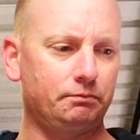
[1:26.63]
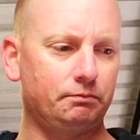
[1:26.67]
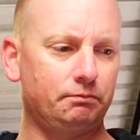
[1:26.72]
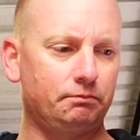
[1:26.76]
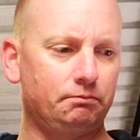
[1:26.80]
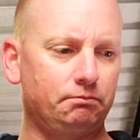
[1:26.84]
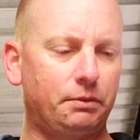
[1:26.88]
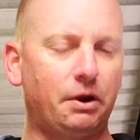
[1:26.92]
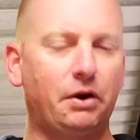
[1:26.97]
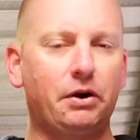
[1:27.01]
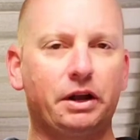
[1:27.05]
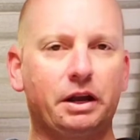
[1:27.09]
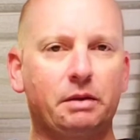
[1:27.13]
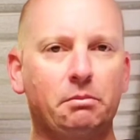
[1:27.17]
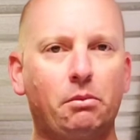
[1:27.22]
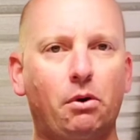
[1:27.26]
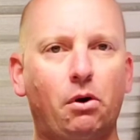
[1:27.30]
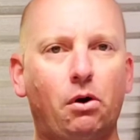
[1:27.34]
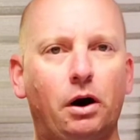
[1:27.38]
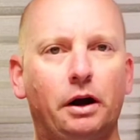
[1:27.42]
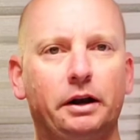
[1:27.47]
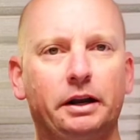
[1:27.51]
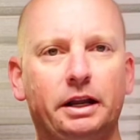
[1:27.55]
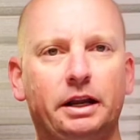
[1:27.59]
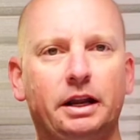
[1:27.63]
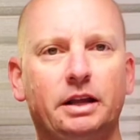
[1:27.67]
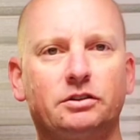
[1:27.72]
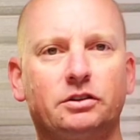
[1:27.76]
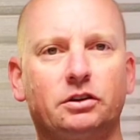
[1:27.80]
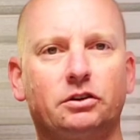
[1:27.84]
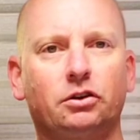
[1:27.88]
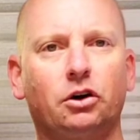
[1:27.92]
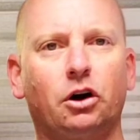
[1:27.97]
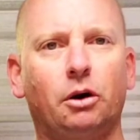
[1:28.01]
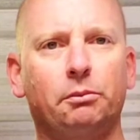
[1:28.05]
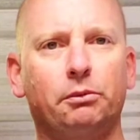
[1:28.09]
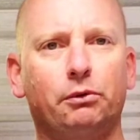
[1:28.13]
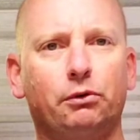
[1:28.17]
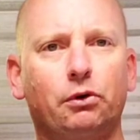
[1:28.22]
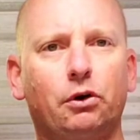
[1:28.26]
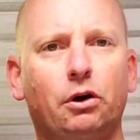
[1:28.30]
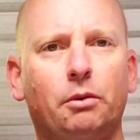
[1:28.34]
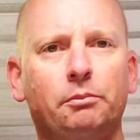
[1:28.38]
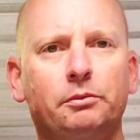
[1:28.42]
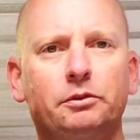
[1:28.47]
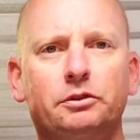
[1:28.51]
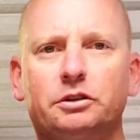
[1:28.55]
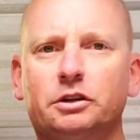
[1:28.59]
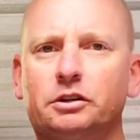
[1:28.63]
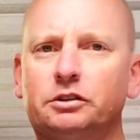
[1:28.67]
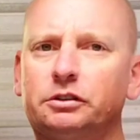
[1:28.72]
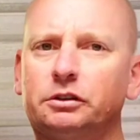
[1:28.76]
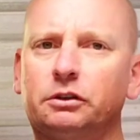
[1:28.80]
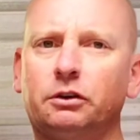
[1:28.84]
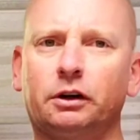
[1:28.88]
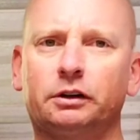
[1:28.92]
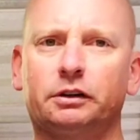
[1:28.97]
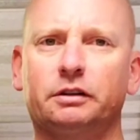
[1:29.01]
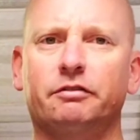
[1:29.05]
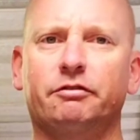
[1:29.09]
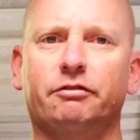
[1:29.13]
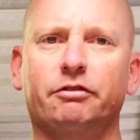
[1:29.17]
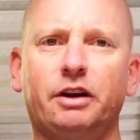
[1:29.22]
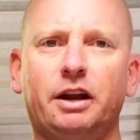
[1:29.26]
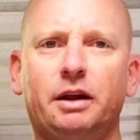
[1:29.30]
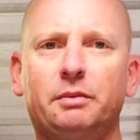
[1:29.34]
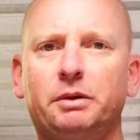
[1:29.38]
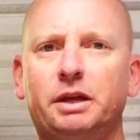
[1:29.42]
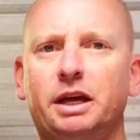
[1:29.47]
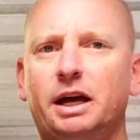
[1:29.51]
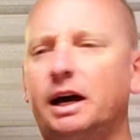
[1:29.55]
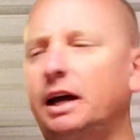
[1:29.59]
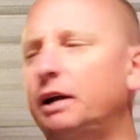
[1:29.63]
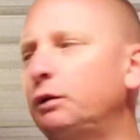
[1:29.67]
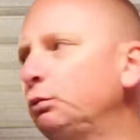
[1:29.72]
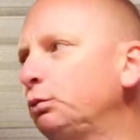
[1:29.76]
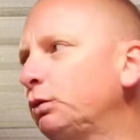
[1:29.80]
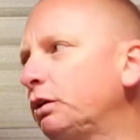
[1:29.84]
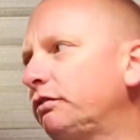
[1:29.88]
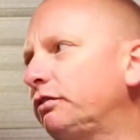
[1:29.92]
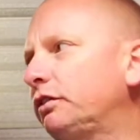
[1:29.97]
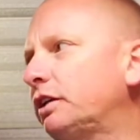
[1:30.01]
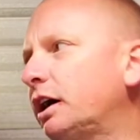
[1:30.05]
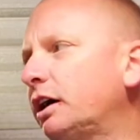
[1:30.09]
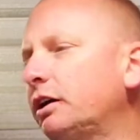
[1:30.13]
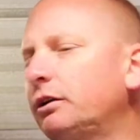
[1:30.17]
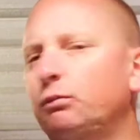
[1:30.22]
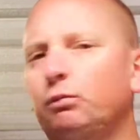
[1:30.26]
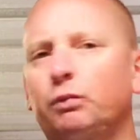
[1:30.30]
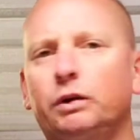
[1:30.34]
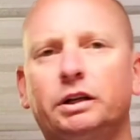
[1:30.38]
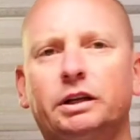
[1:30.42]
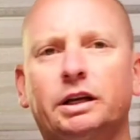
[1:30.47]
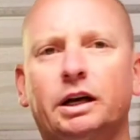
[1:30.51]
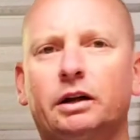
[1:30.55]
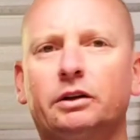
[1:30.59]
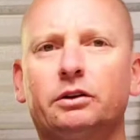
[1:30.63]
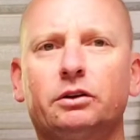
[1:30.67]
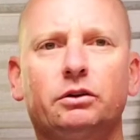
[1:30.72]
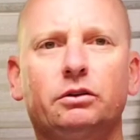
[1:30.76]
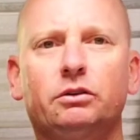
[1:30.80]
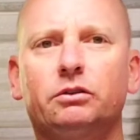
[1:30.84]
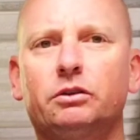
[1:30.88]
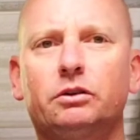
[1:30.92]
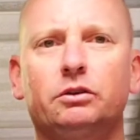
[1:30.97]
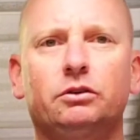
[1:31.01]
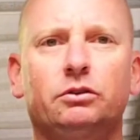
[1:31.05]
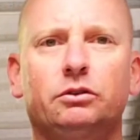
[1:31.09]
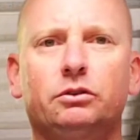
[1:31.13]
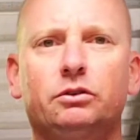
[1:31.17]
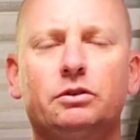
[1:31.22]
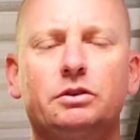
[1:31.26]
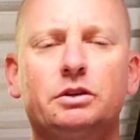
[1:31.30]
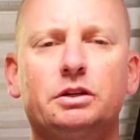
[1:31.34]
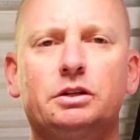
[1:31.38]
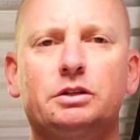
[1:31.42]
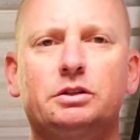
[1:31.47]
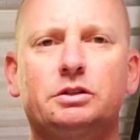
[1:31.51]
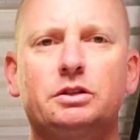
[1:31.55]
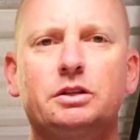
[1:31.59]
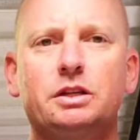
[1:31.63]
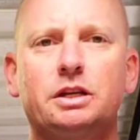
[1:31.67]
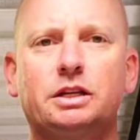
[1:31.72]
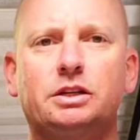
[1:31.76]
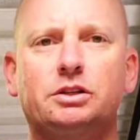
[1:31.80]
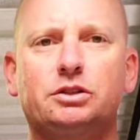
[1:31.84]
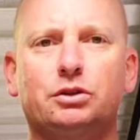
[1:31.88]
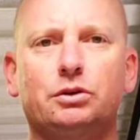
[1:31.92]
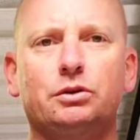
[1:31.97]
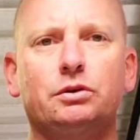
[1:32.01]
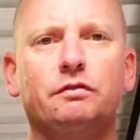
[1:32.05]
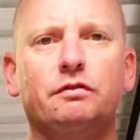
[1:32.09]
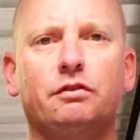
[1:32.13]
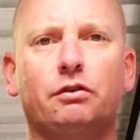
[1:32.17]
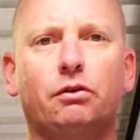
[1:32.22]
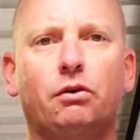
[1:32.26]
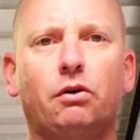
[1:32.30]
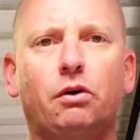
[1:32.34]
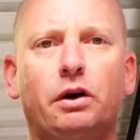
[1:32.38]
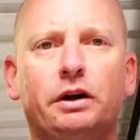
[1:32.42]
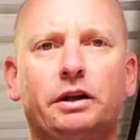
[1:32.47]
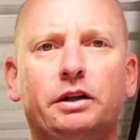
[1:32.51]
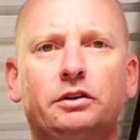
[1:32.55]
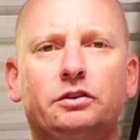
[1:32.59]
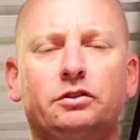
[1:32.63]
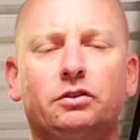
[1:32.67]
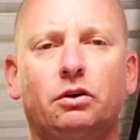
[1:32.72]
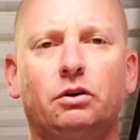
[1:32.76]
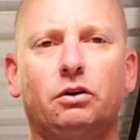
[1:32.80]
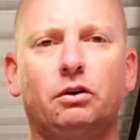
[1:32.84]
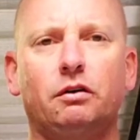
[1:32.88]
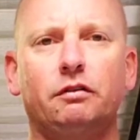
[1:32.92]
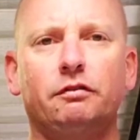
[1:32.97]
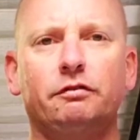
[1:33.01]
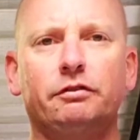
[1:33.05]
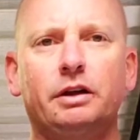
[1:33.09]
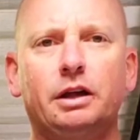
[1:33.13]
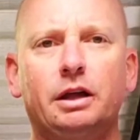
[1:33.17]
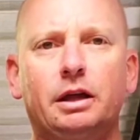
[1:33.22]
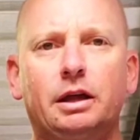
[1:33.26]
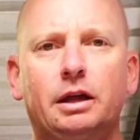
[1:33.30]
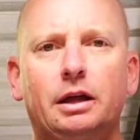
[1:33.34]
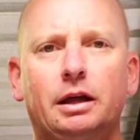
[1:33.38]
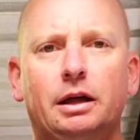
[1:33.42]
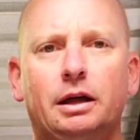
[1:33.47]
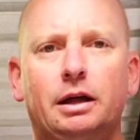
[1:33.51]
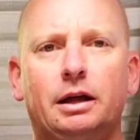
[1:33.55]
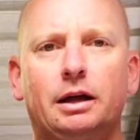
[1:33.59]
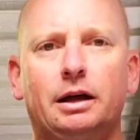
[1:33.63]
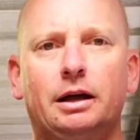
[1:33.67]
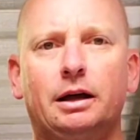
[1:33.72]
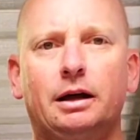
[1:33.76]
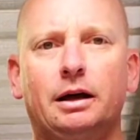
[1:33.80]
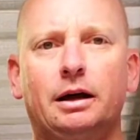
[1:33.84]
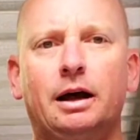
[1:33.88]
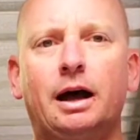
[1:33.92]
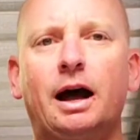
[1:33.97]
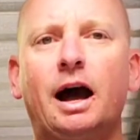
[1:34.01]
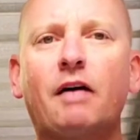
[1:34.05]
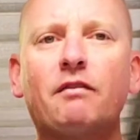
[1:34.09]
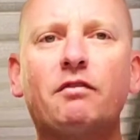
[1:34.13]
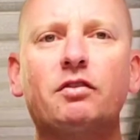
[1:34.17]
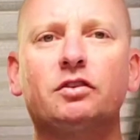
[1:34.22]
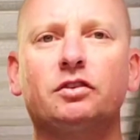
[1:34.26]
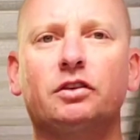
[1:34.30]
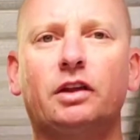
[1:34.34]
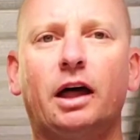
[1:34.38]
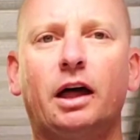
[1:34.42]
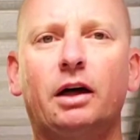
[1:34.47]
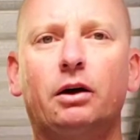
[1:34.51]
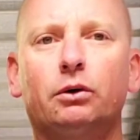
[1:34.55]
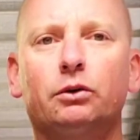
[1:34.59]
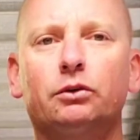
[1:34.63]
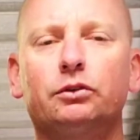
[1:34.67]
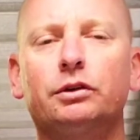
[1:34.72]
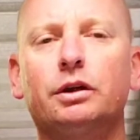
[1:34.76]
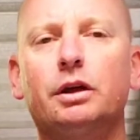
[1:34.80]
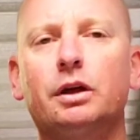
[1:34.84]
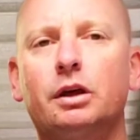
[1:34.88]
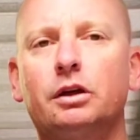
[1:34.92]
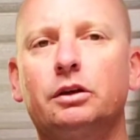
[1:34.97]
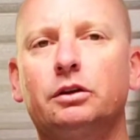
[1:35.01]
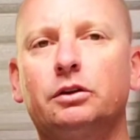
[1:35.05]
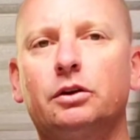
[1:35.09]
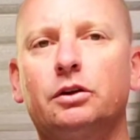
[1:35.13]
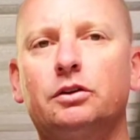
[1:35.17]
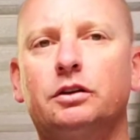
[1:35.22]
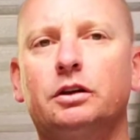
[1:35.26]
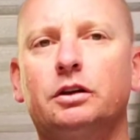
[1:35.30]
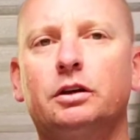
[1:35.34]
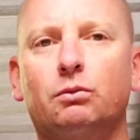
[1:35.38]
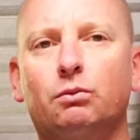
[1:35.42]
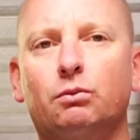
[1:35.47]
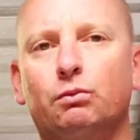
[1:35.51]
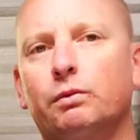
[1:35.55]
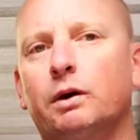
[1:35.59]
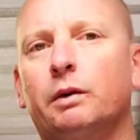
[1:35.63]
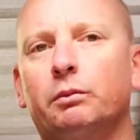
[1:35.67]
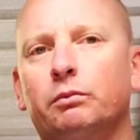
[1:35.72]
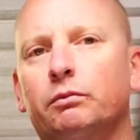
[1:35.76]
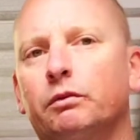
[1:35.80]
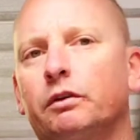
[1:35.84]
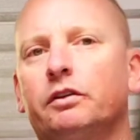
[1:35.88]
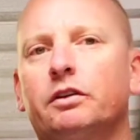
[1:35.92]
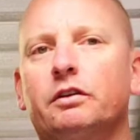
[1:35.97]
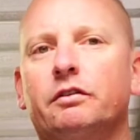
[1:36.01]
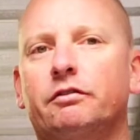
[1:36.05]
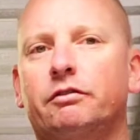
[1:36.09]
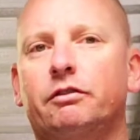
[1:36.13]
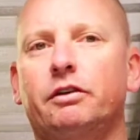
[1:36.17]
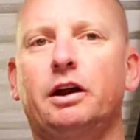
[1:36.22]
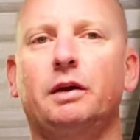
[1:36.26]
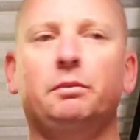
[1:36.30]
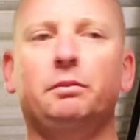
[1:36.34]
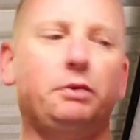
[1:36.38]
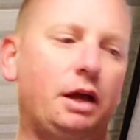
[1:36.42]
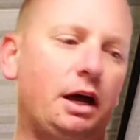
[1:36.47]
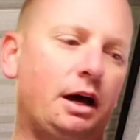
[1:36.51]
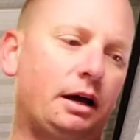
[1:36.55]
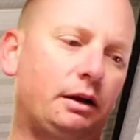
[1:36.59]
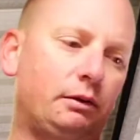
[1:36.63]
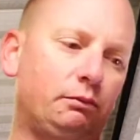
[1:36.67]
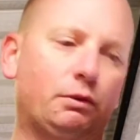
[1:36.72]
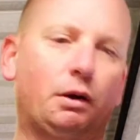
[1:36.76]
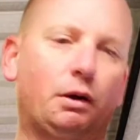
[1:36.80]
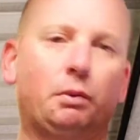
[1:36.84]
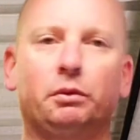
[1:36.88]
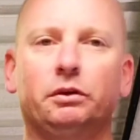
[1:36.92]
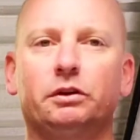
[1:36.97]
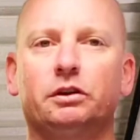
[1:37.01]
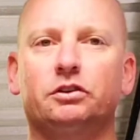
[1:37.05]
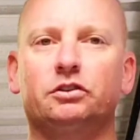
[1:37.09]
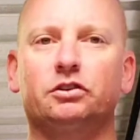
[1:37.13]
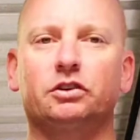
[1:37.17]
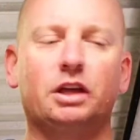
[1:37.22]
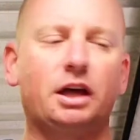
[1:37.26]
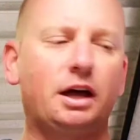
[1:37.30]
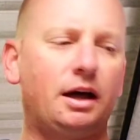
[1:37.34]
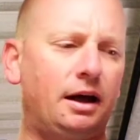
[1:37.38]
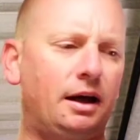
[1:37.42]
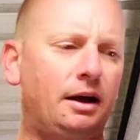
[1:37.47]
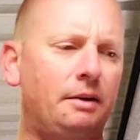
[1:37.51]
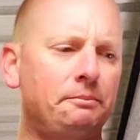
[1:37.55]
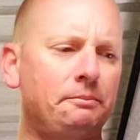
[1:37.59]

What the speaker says: bearing in mind it is a top crop, just like the Fram Garden. We've done the two varieties of harvest ales, using one with the Fram Garden, one with the Skare,